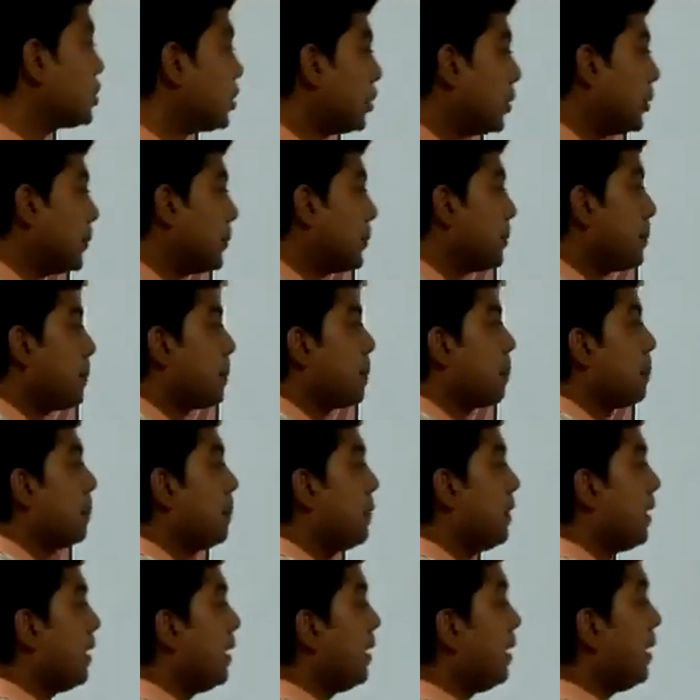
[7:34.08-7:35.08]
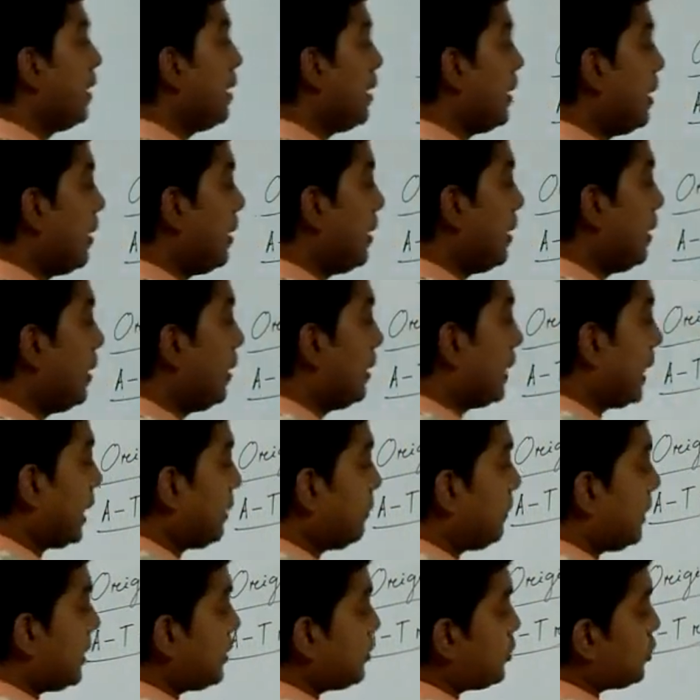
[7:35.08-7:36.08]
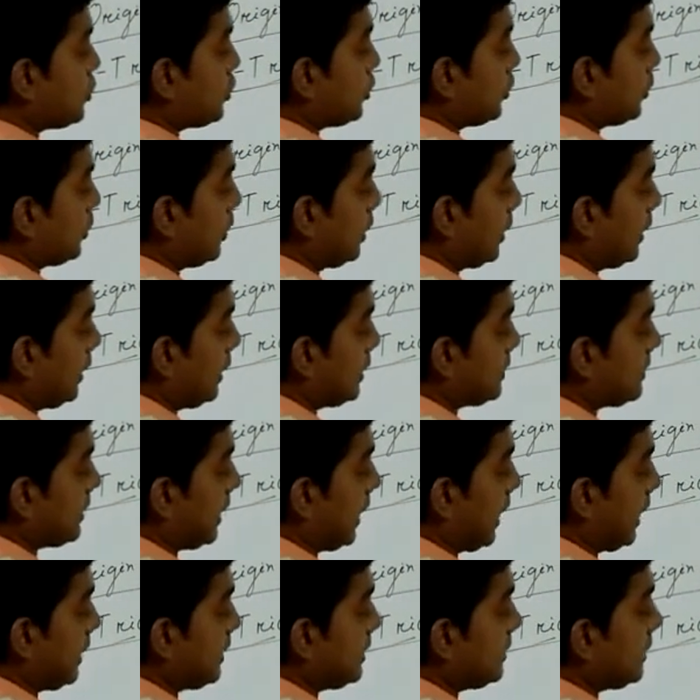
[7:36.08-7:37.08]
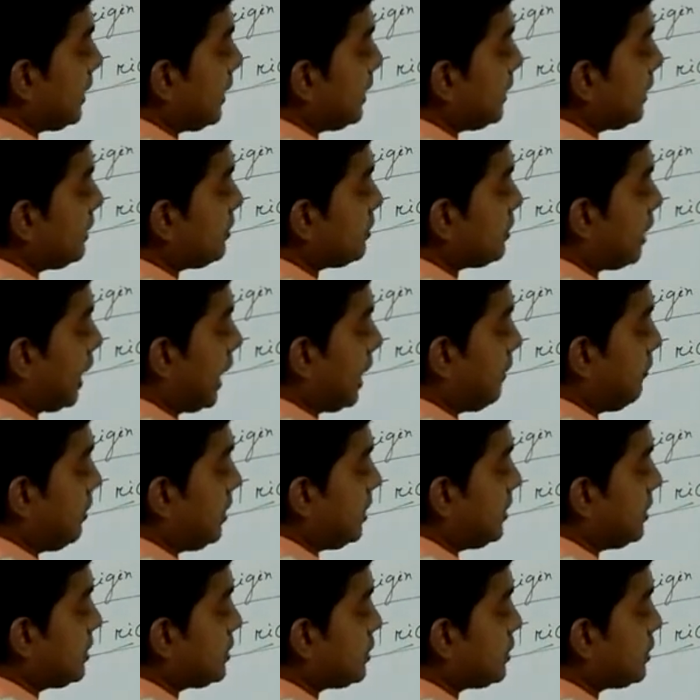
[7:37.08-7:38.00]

so that means this adenine and thymine,